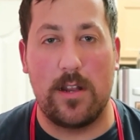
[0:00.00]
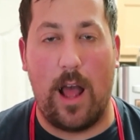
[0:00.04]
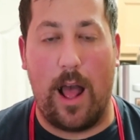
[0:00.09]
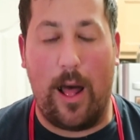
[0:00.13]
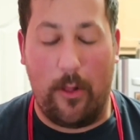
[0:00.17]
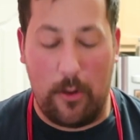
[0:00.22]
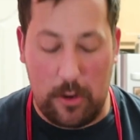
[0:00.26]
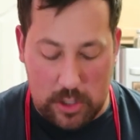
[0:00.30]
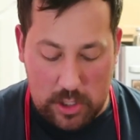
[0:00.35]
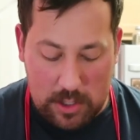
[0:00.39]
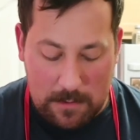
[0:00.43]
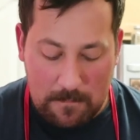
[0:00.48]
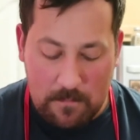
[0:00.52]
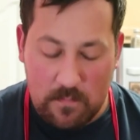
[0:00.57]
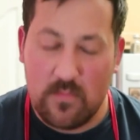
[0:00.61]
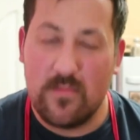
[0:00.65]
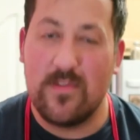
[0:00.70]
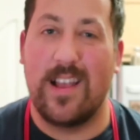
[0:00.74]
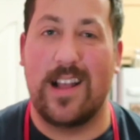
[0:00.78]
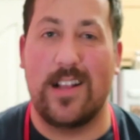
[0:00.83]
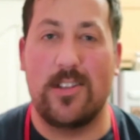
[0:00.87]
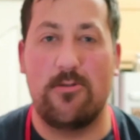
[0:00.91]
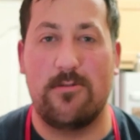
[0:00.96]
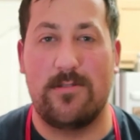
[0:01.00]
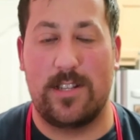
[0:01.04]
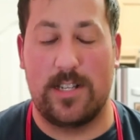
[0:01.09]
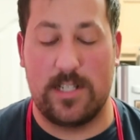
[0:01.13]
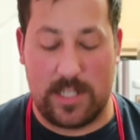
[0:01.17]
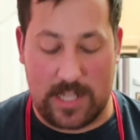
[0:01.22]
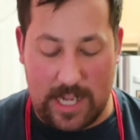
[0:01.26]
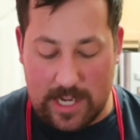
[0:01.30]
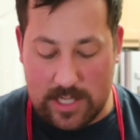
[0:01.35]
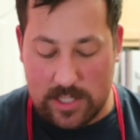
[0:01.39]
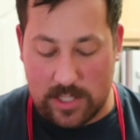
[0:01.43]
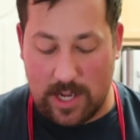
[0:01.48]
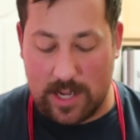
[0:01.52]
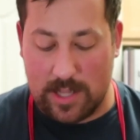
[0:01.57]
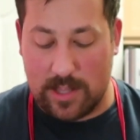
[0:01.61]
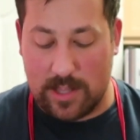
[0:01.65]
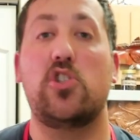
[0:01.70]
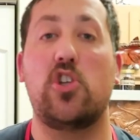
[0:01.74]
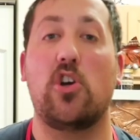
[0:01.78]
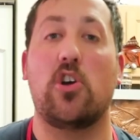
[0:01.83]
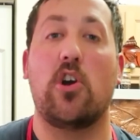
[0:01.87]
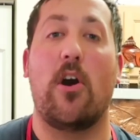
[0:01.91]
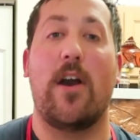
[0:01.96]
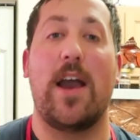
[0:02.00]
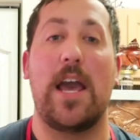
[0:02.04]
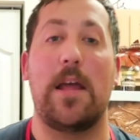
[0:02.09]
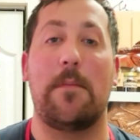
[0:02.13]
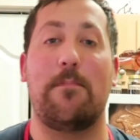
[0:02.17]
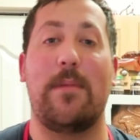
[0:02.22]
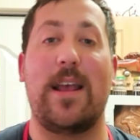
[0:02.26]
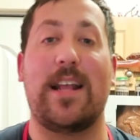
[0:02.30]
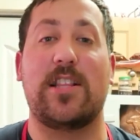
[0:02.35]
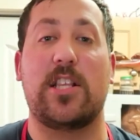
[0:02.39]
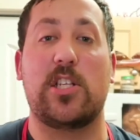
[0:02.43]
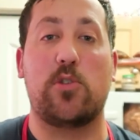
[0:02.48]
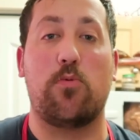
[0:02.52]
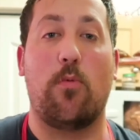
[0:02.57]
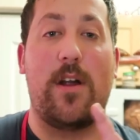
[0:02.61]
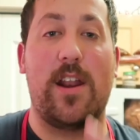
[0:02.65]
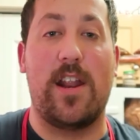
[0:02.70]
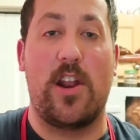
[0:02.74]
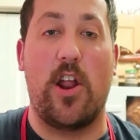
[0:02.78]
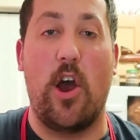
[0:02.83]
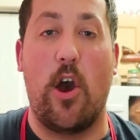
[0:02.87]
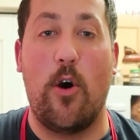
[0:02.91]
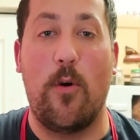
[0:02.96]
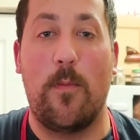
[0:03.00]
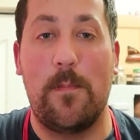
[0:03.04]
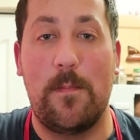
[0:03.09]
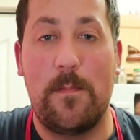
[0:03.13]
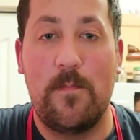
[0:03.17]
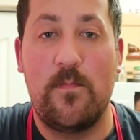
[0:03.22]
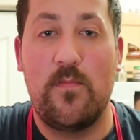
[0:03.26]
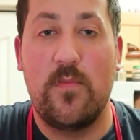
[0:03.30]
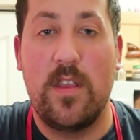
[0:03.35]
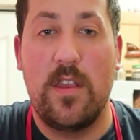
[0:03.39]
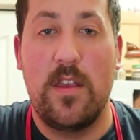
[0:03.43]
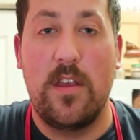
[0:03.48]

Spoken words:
That's what this tastes So go ahead and make this one at home.